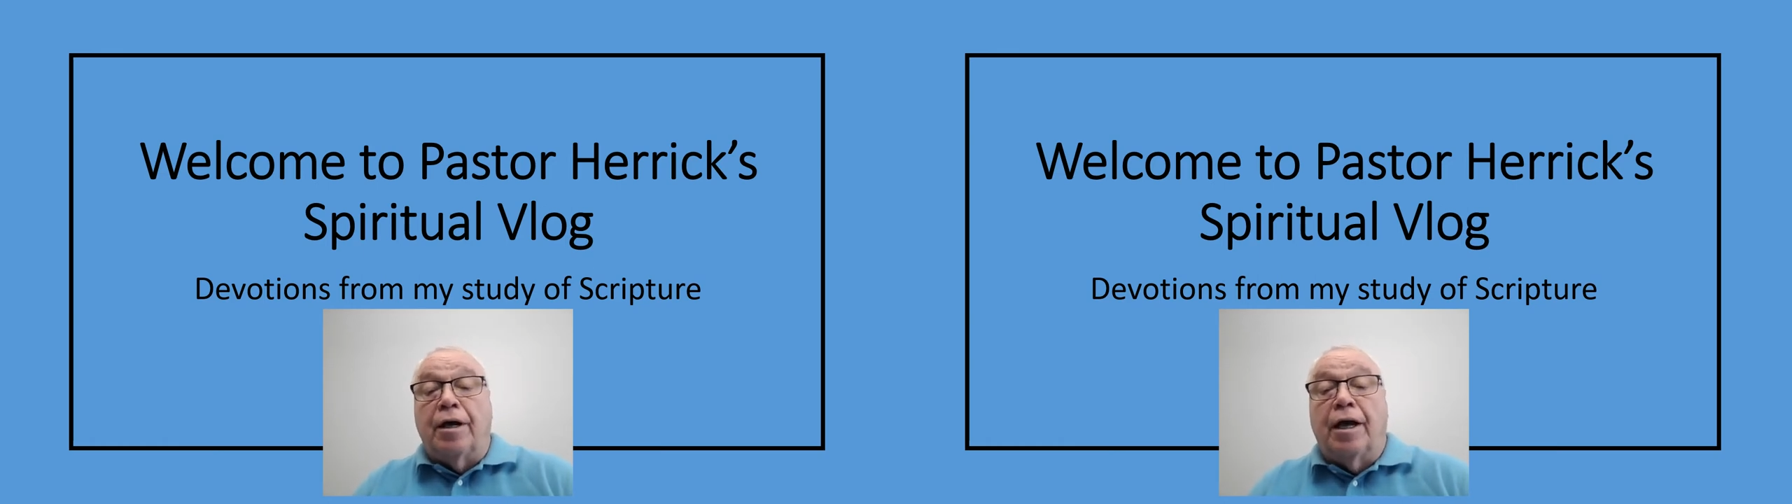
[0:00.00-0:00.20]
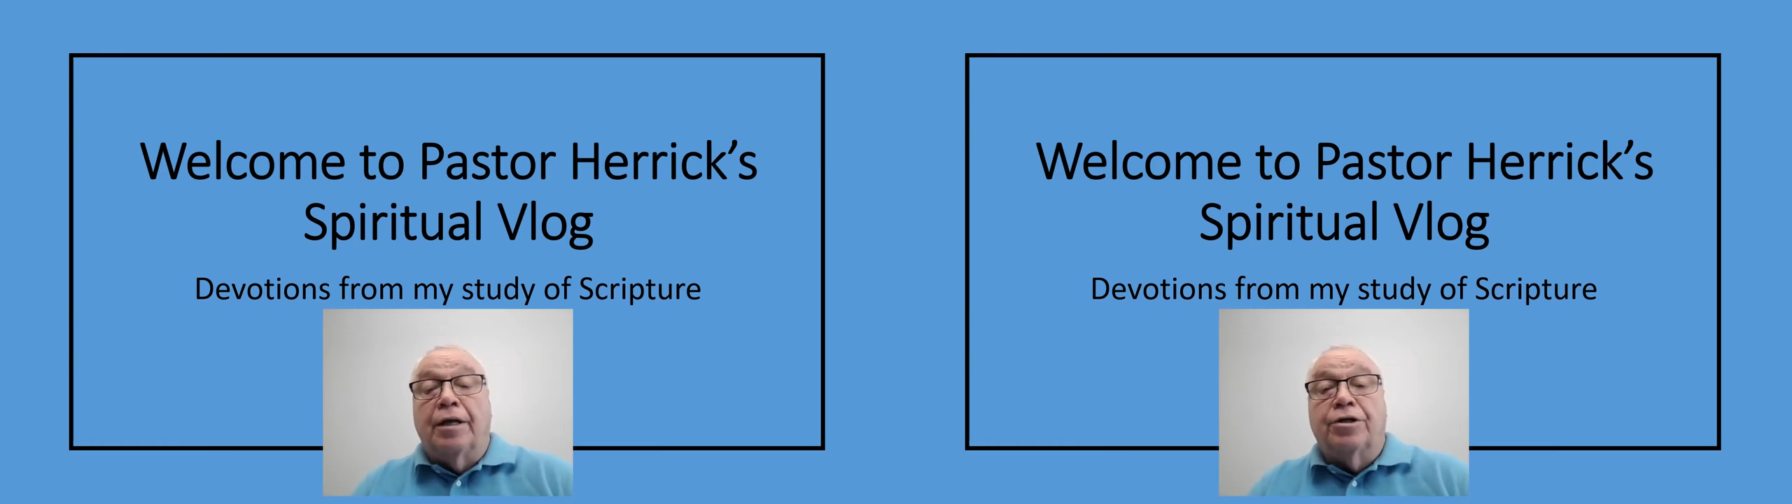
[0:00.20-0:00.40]

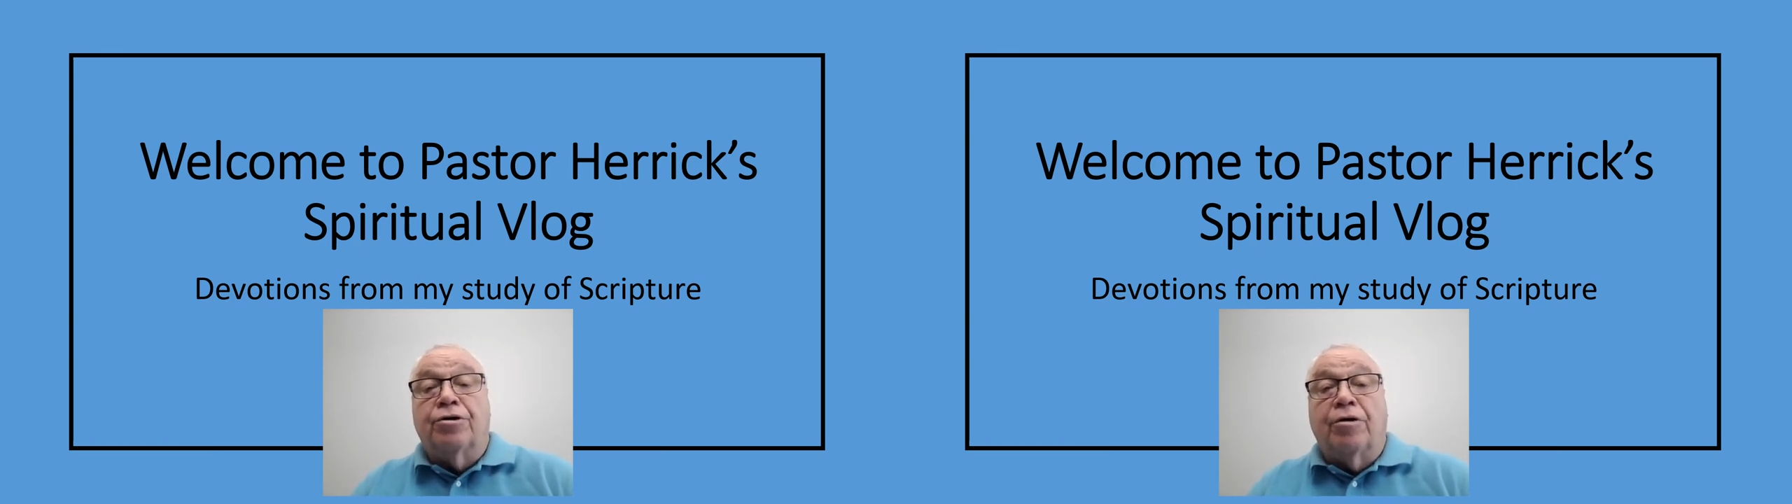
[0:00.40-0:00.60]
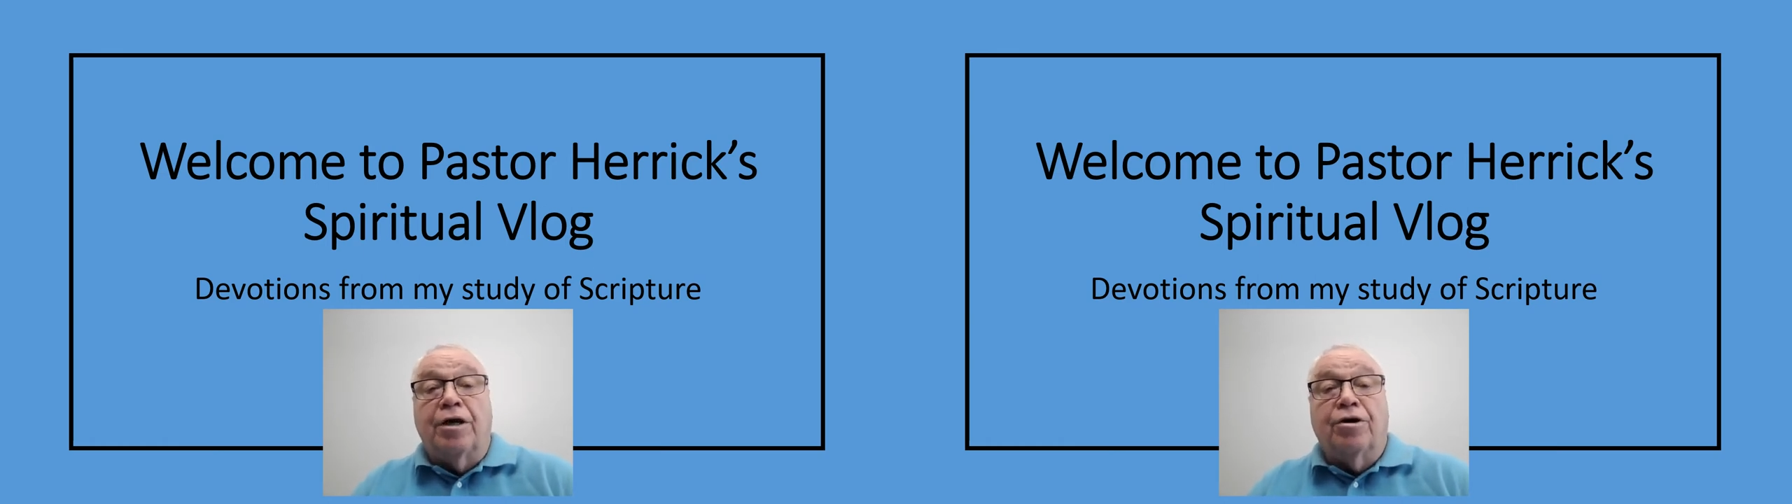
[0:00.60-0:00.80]
And
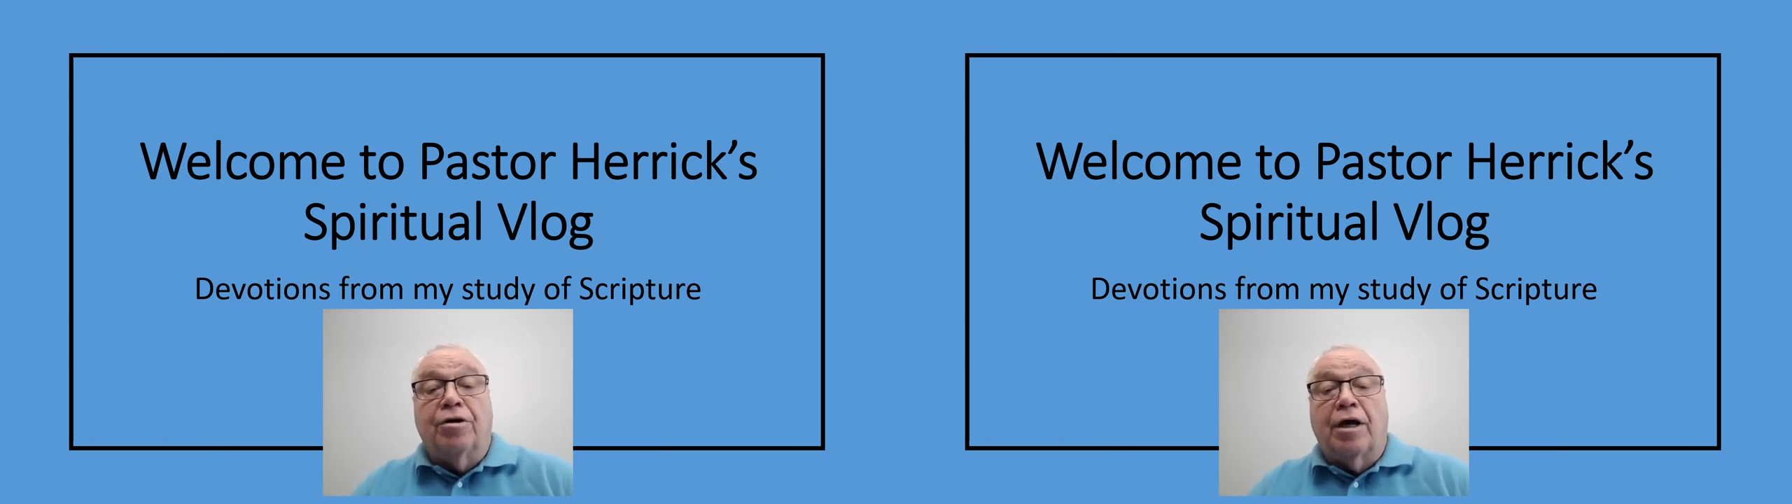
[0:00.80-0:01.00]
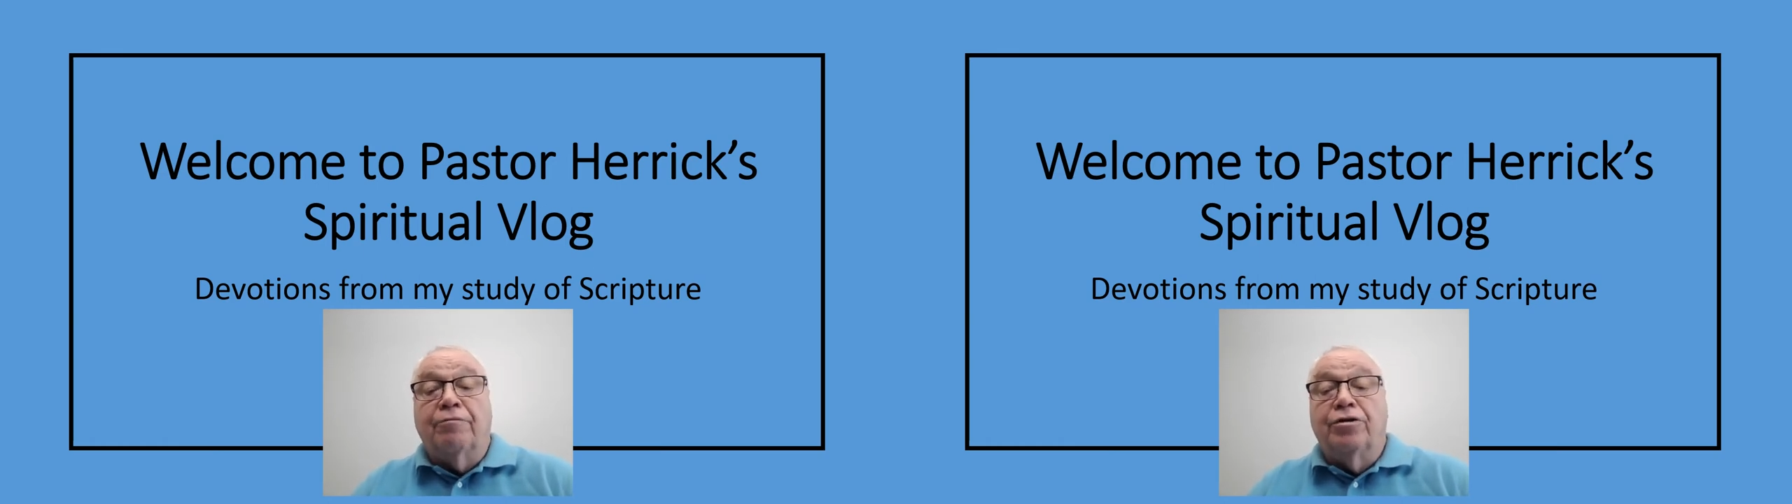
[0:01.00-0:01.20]
so I
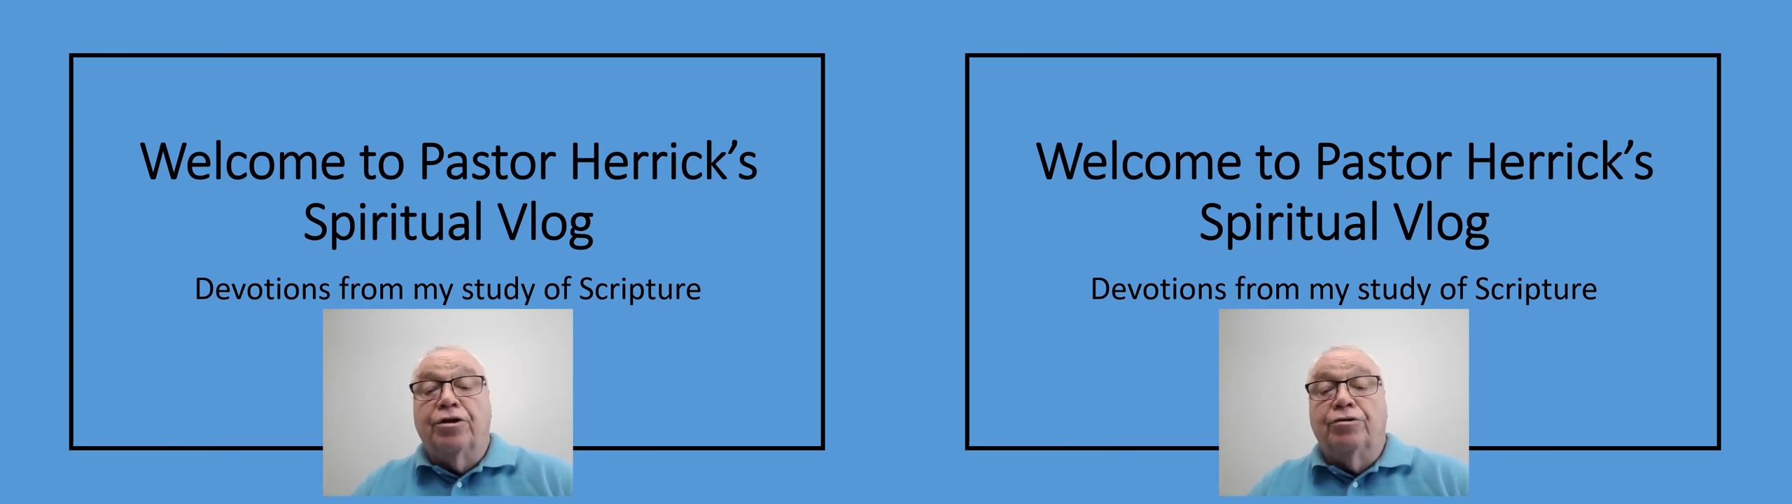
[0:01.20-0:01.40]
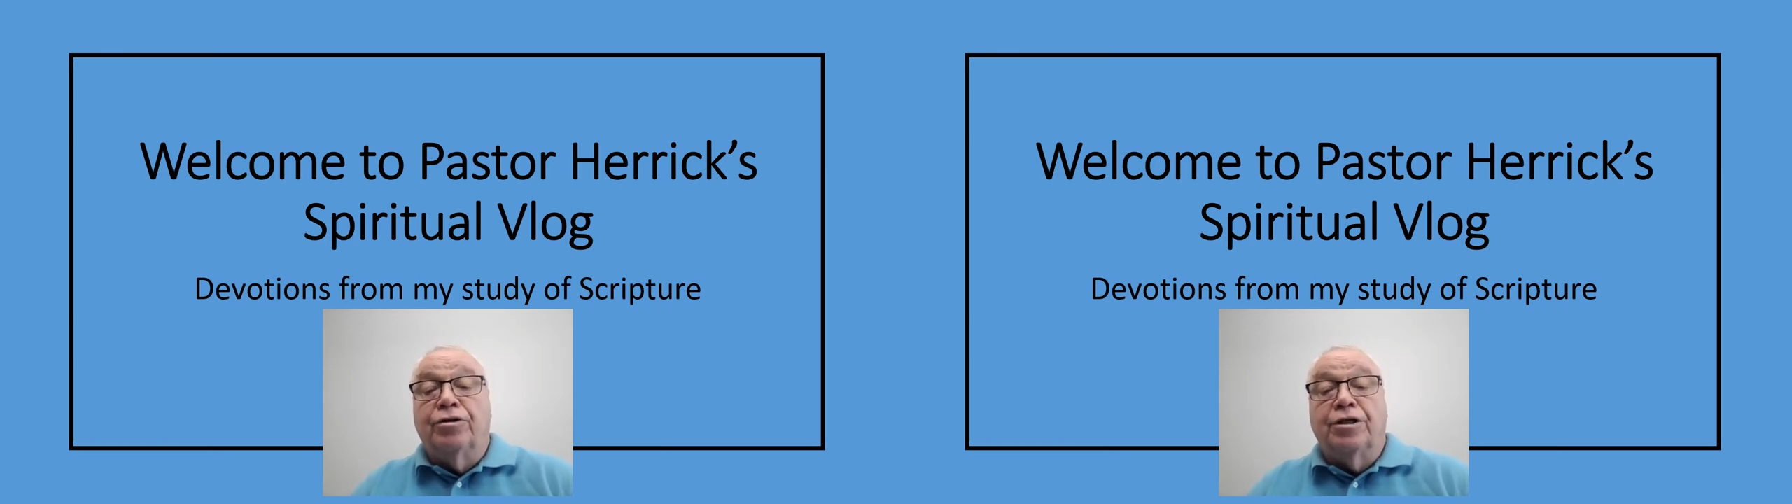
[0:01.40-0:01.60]
thought I would
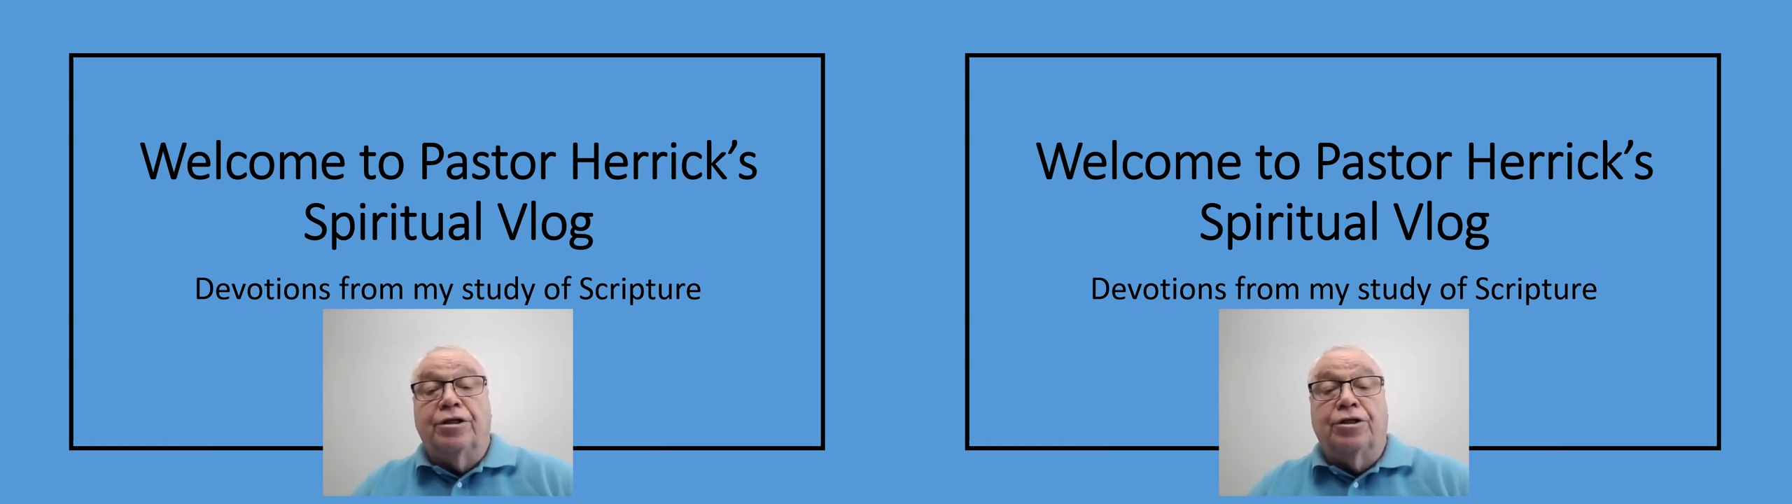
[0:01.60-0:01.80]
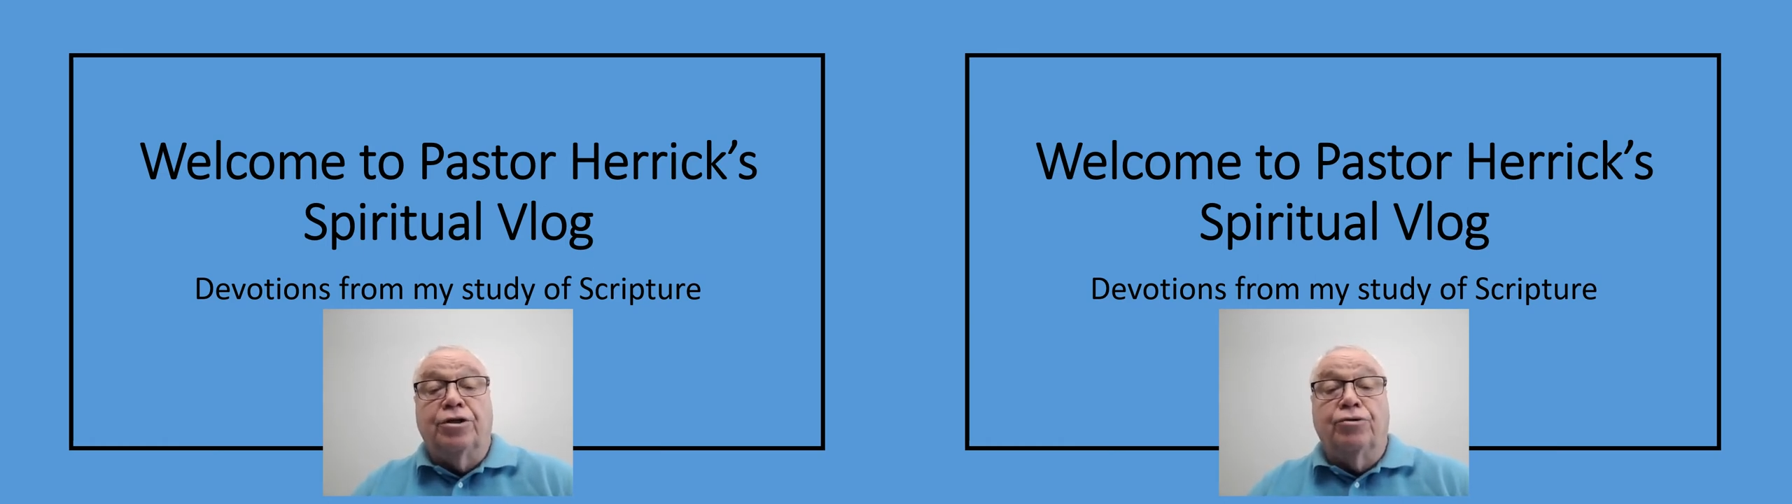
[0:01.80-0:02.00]
use this